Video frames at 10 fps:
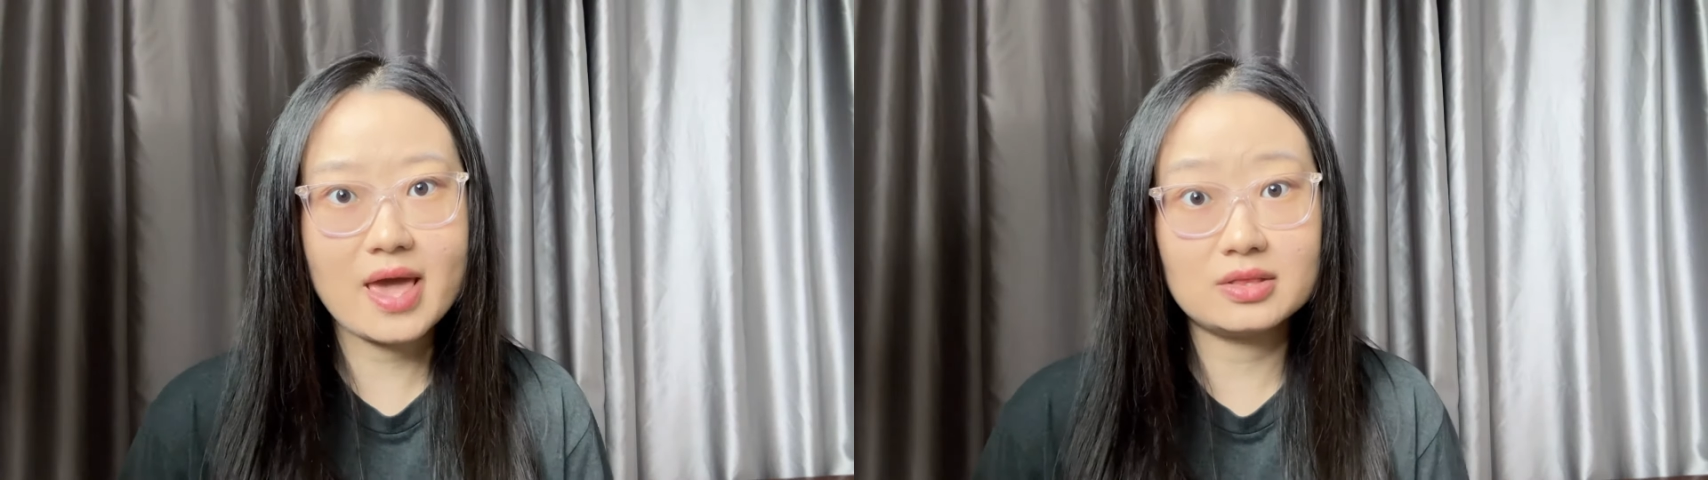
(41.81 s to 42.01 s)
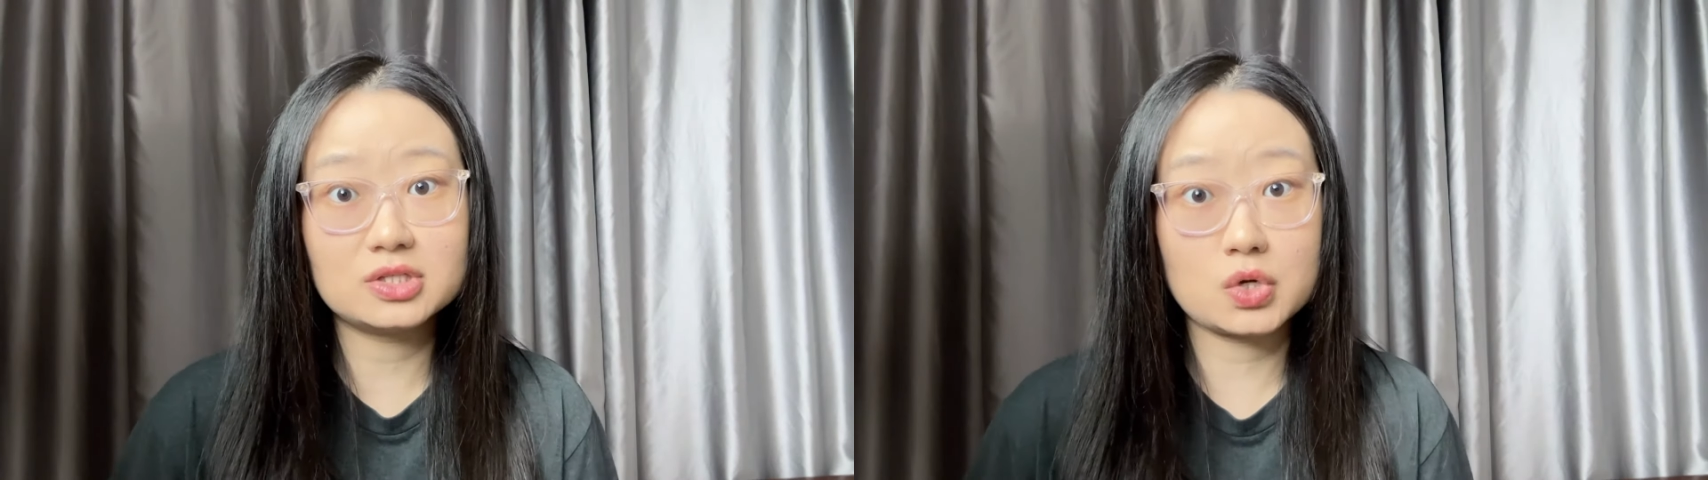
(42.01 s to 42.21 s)

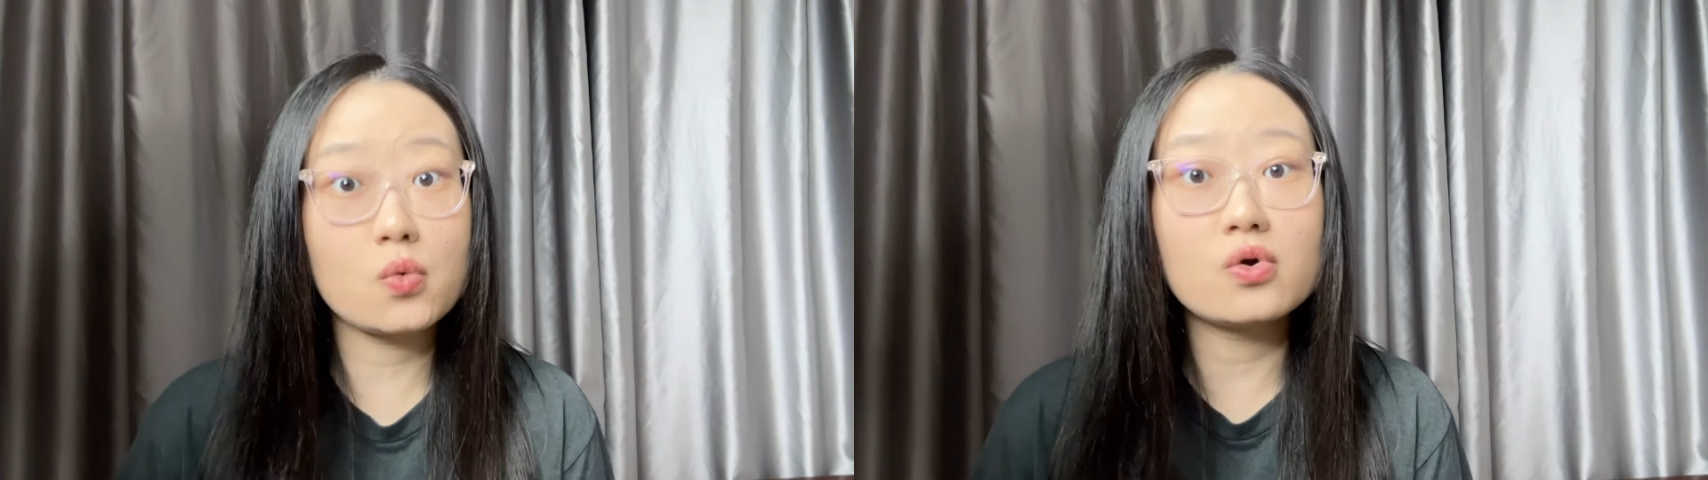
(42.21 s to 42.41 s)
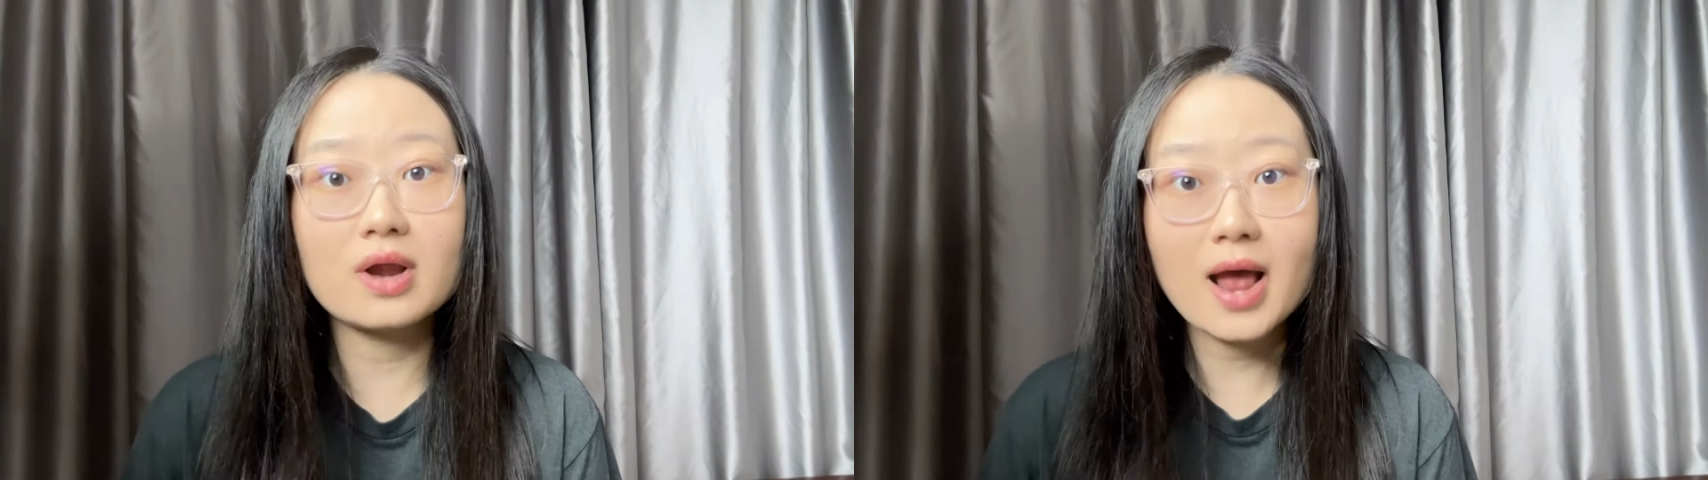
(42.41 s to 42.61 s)
and
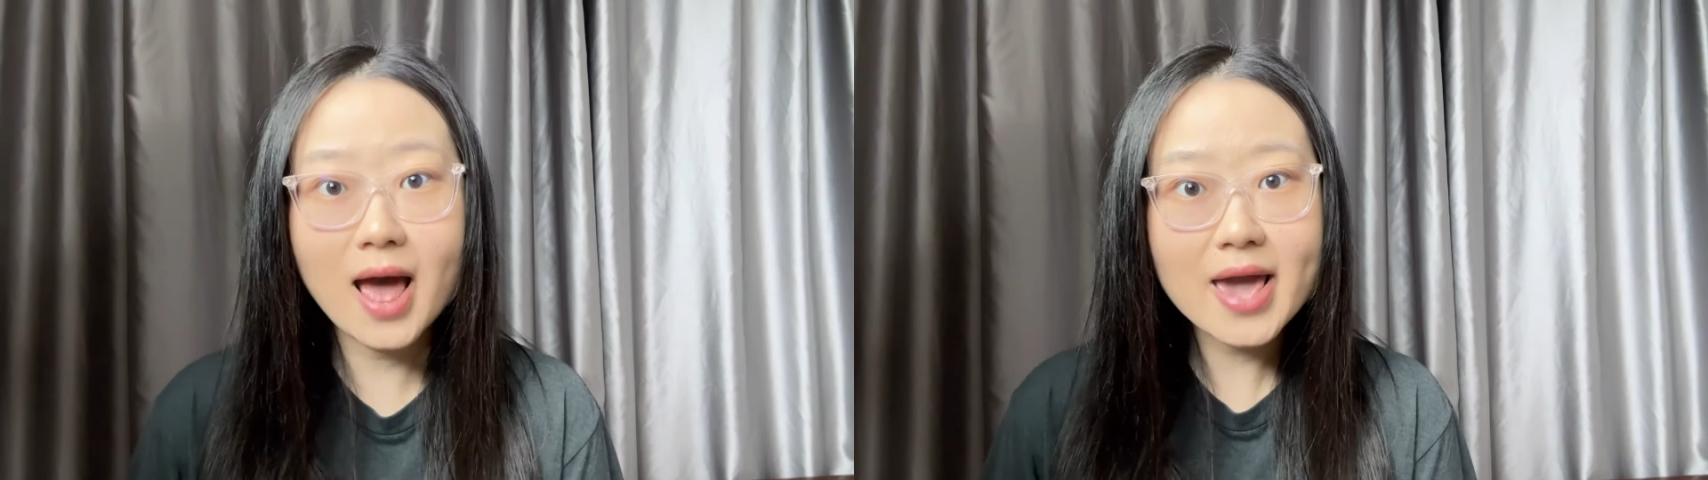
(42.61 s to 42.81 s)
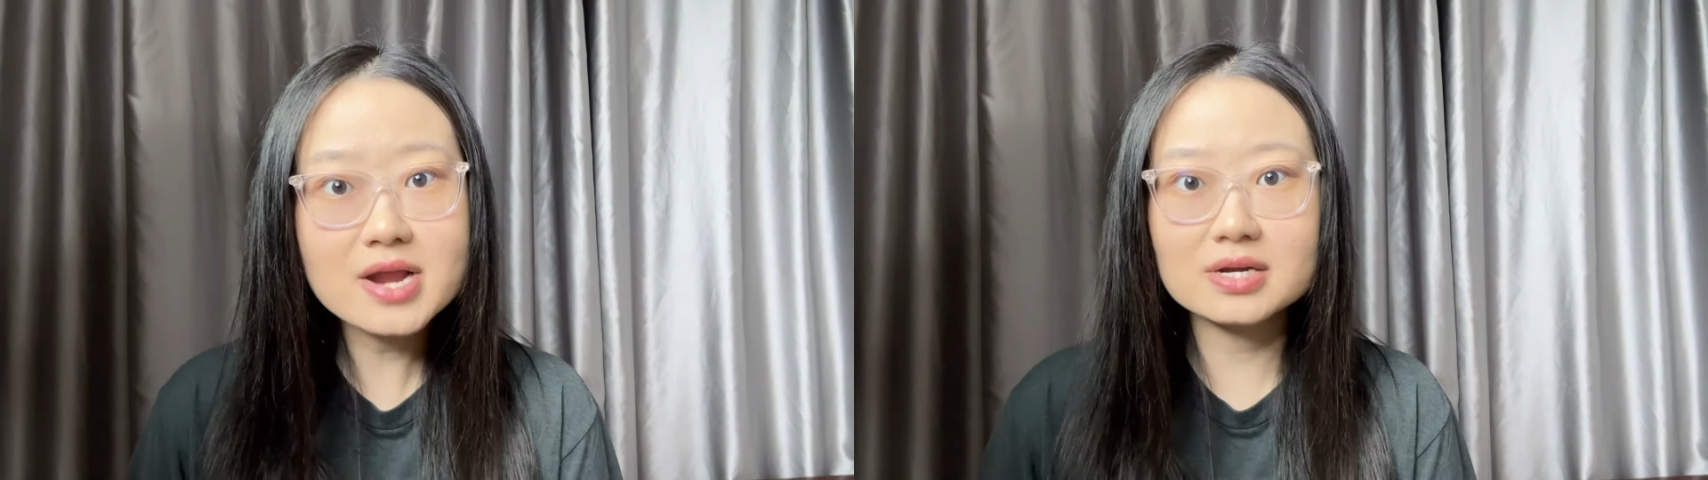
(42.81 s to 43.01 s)
score
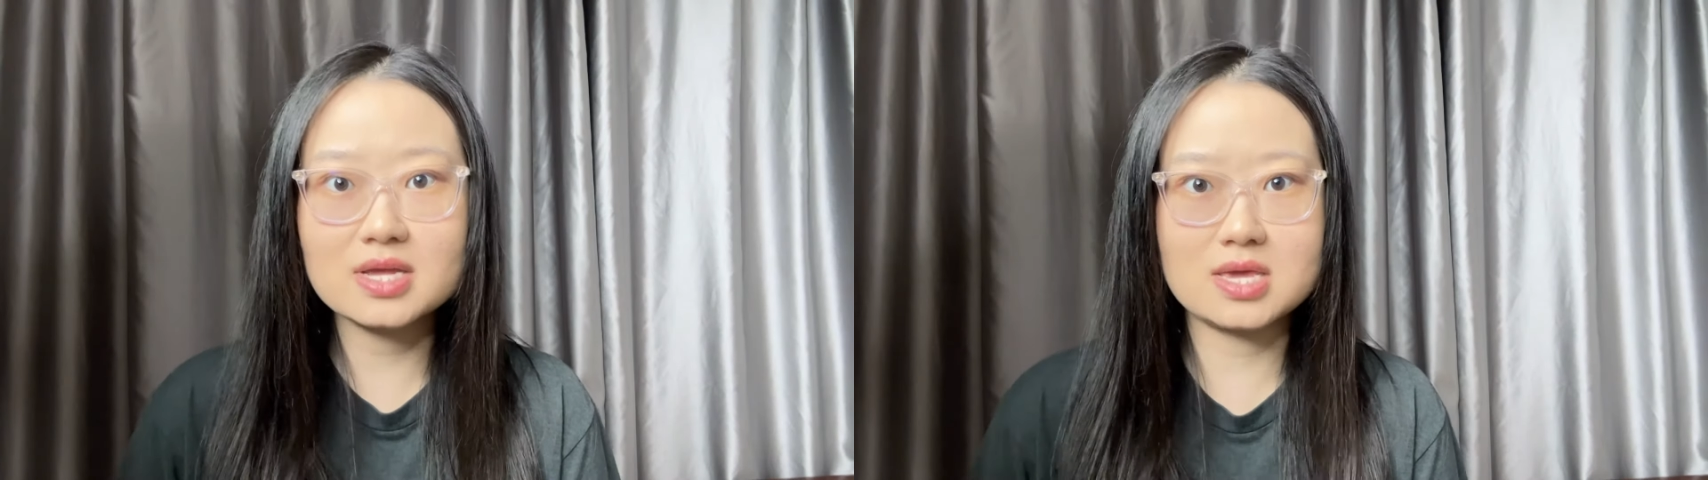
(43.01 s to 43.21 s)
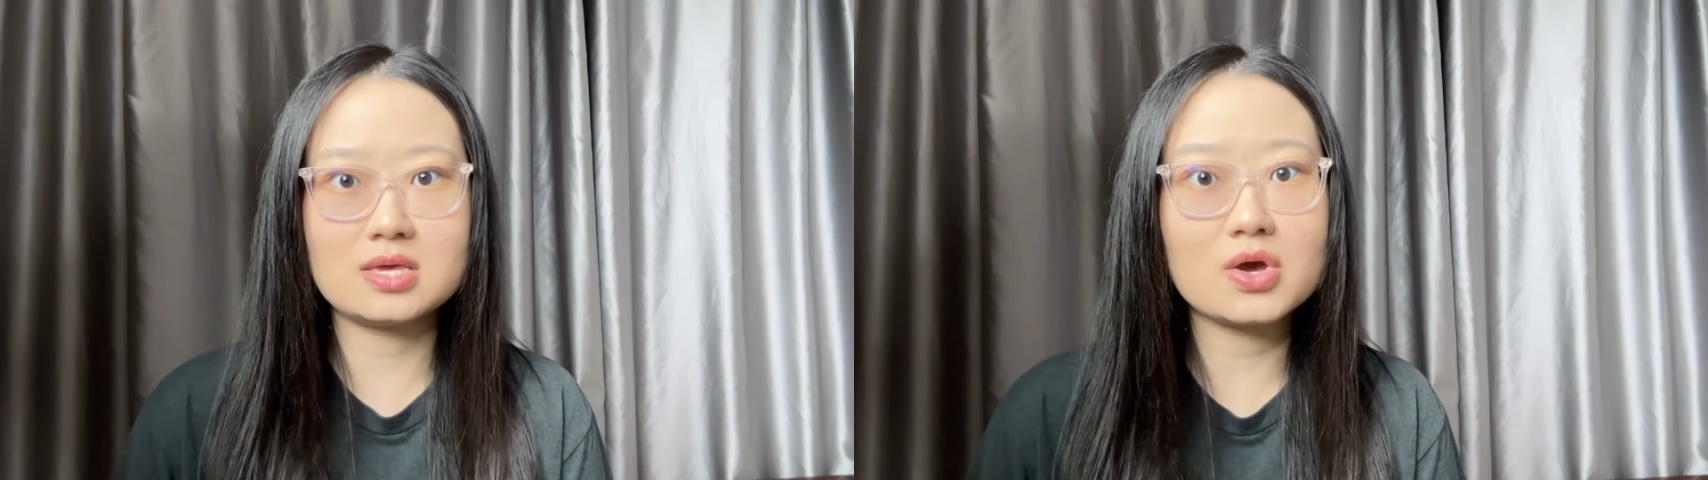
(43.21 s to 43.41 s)

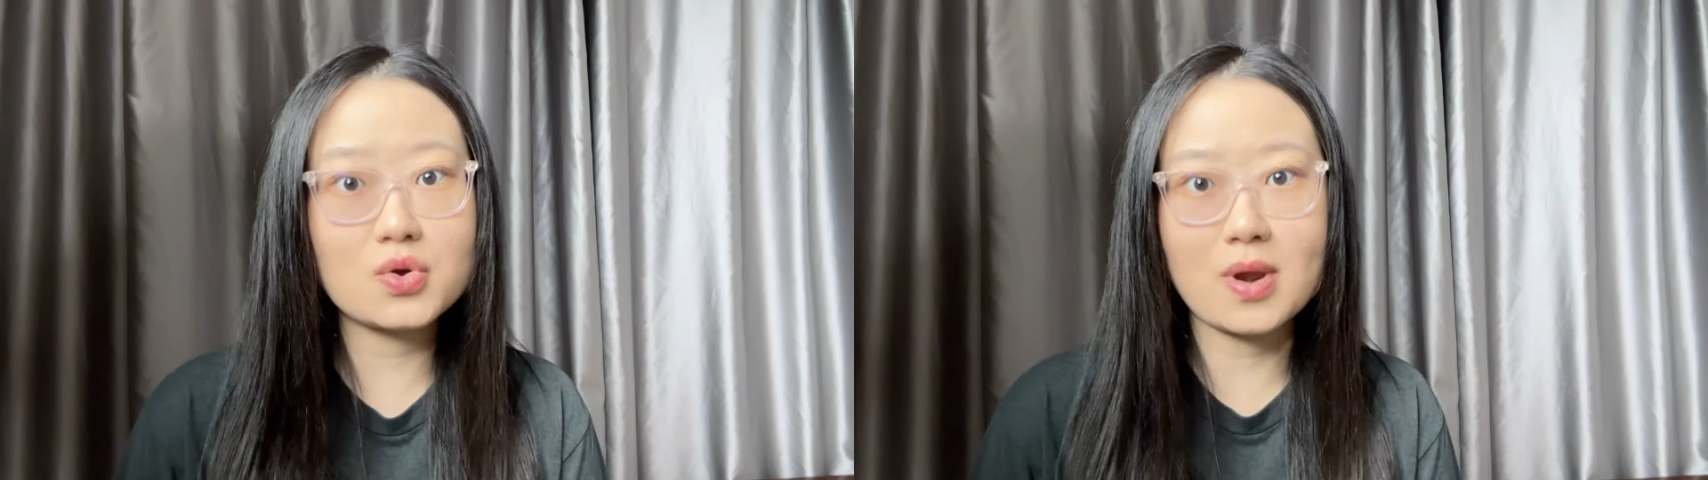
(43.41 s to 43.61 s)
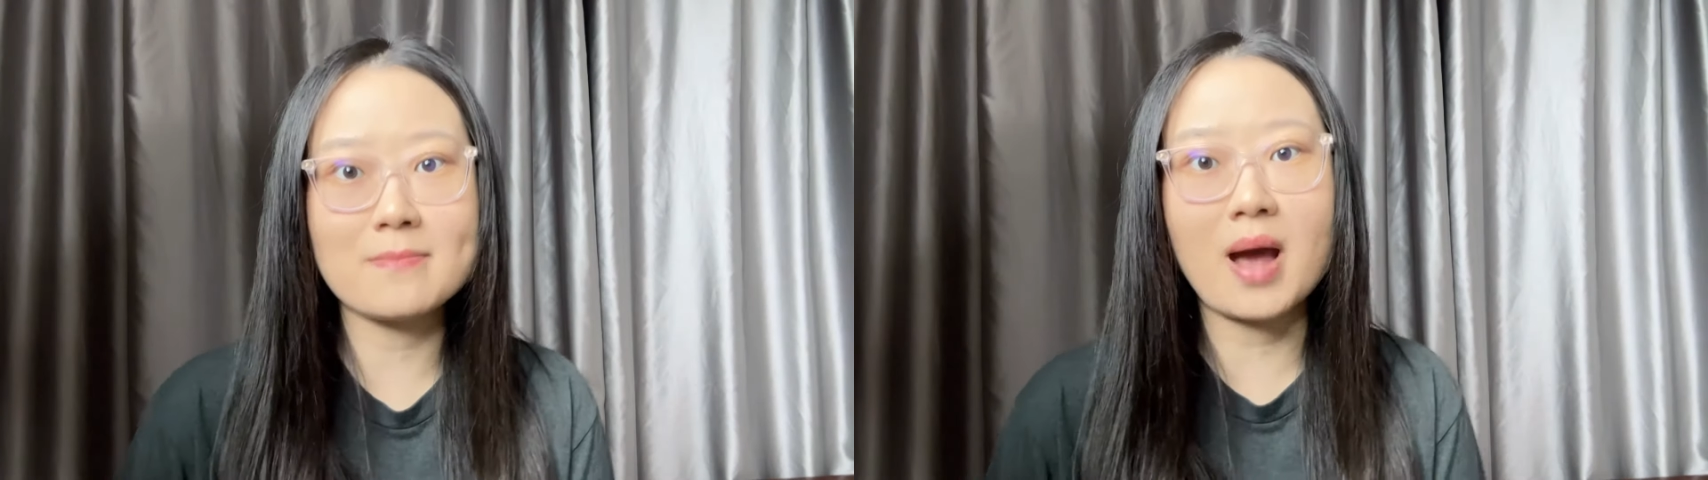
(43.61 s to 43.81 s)
higher in
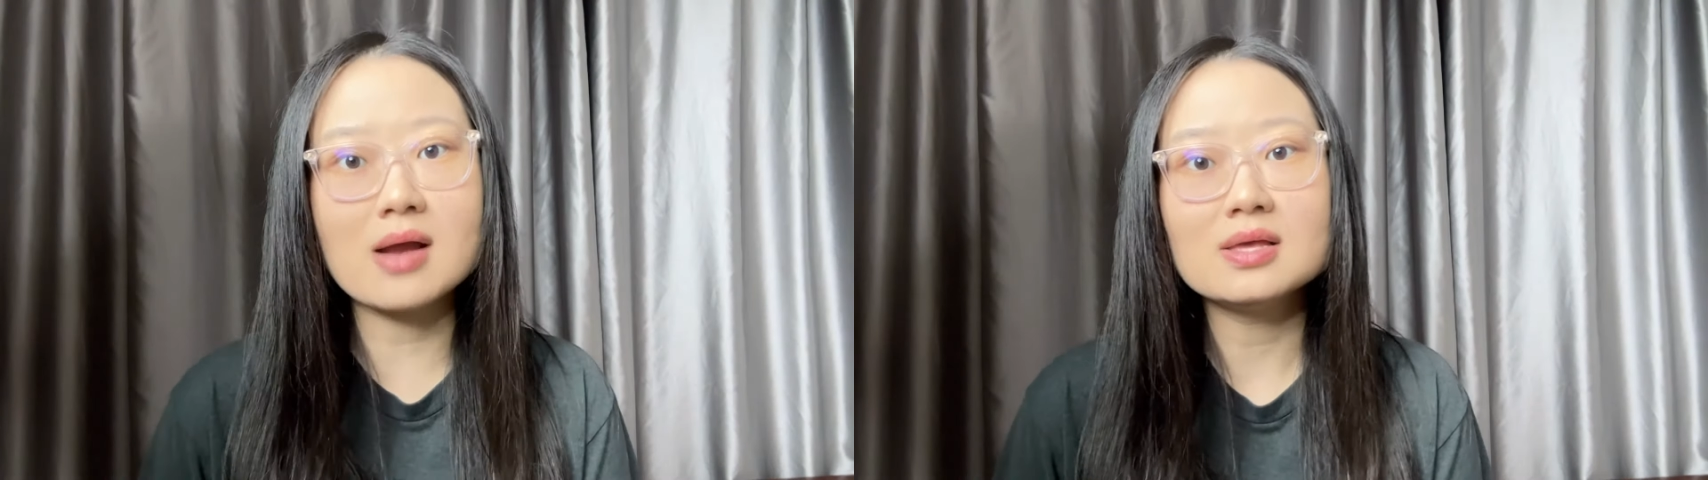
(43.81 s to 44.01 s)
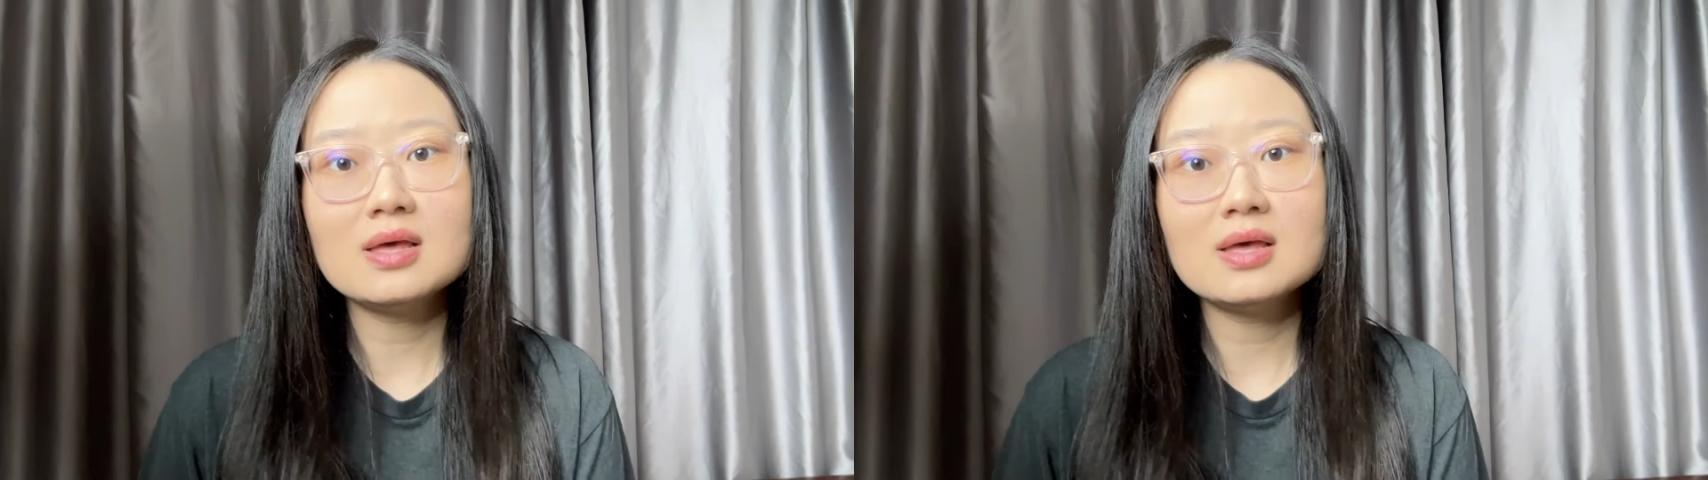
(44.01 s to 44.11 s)
grammar.